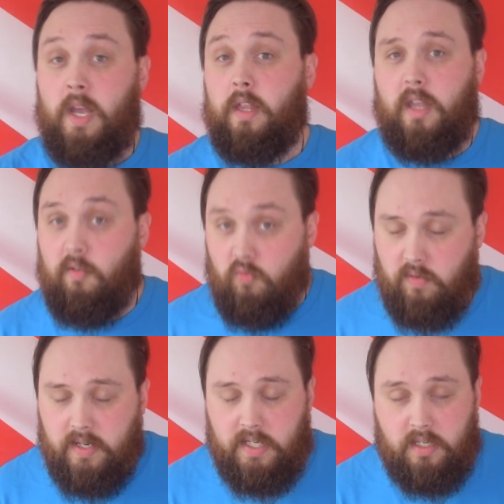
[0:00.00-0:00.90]
they're
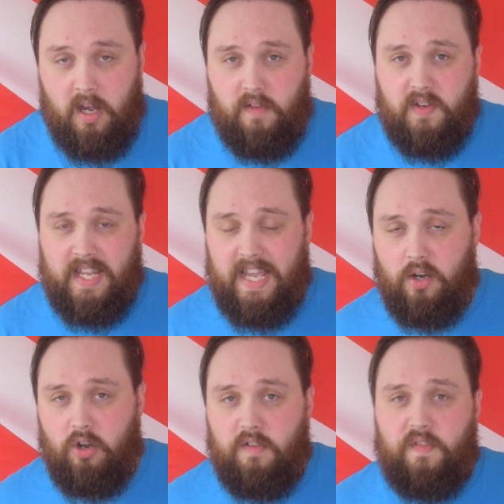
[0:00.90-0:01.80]
really tough to get
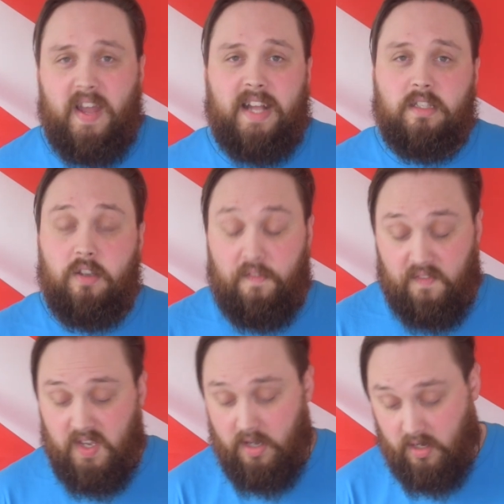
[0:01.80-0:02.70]
off, and your
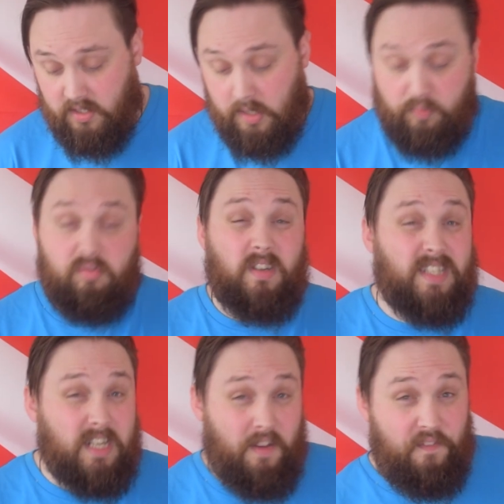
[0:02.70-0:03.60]
feet are
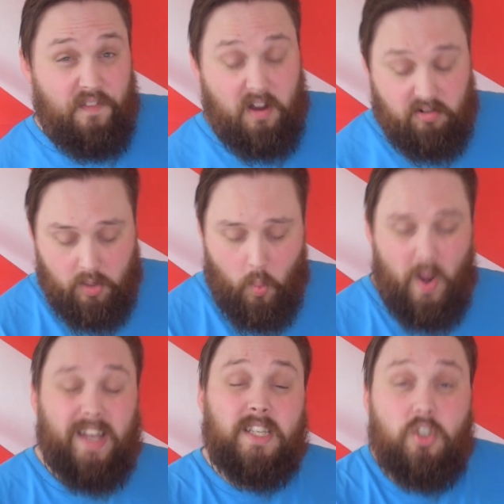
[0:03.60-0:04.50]
surprisingly far
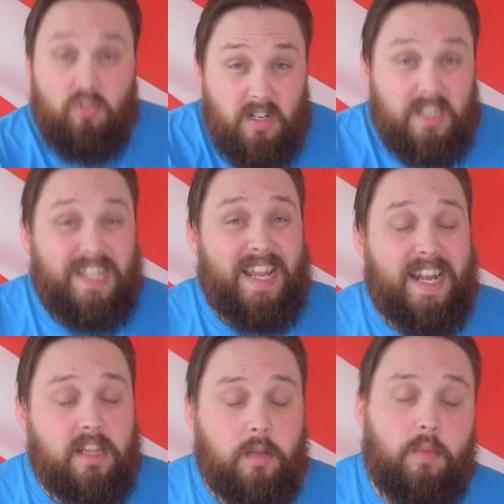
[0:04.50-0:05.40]
away to try and
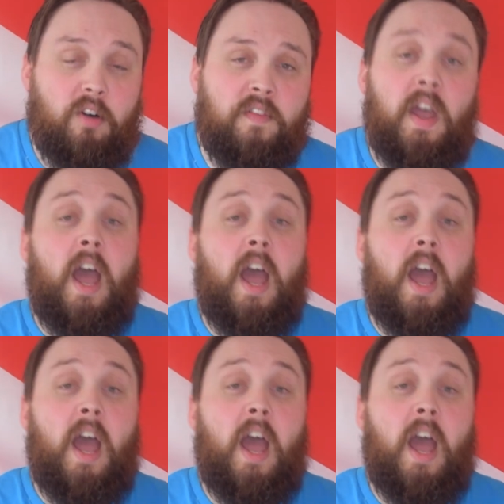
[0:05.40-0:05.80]
yank them off.